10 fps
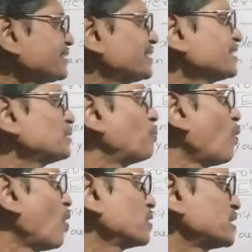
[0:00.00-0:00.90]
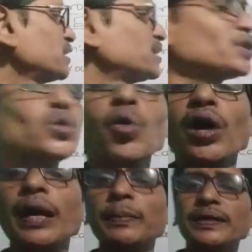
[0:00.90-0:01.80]
this box is so
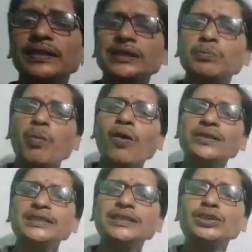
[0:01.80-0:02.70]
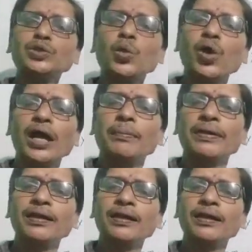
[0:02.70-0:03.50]
heavy. This box is so heavy.